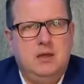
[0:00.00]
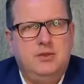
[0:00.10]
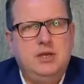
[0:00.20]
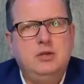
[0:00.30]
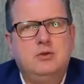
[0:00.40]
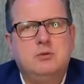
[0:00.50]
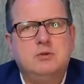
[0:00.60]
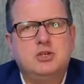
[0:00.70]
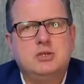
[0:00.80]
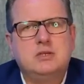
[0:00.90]
The EU
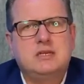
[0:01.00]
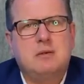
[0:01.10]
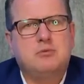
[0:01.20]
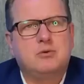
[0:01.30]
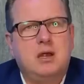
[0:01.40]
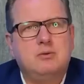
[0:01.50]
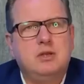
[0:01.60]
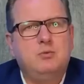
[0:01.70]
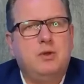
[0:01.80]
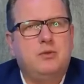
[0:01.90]
Commission
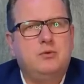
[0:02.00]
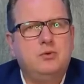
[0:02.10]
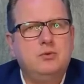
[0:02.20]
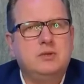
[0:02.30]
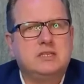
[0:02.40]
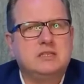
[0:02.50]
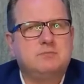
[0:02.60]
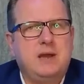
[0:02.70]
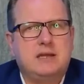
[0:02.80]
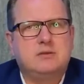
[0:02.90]
temporarily withdrew its
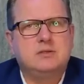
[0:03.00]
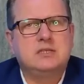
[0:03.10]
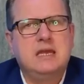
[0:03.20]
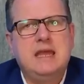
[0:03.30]
inspectors